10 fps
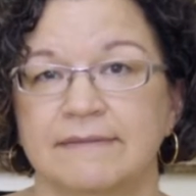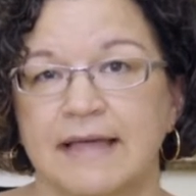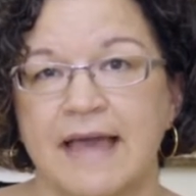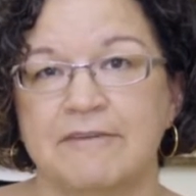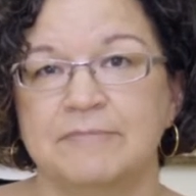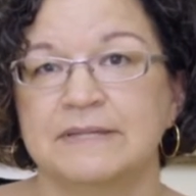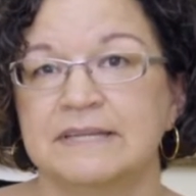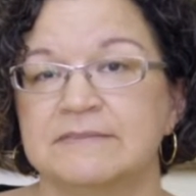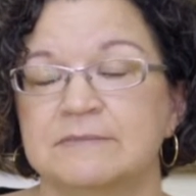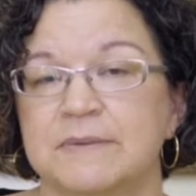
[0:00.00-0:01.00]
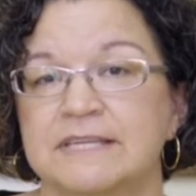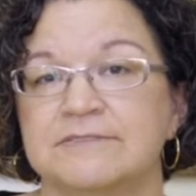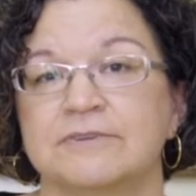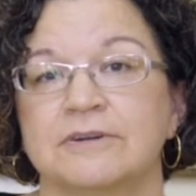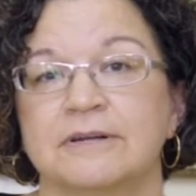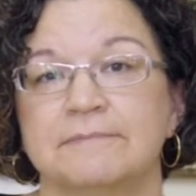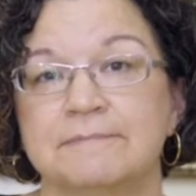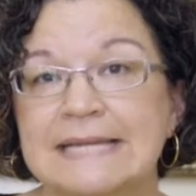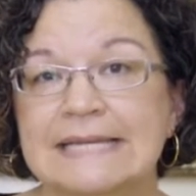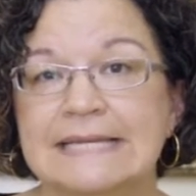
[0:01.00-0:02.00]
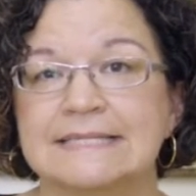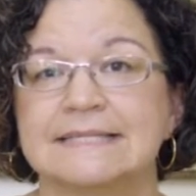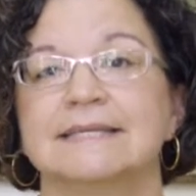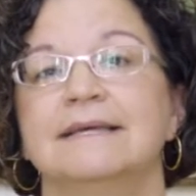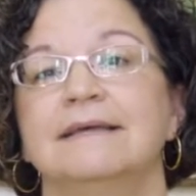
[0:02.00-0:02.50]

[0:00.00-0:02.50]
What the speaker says: have plenty of space for meetings,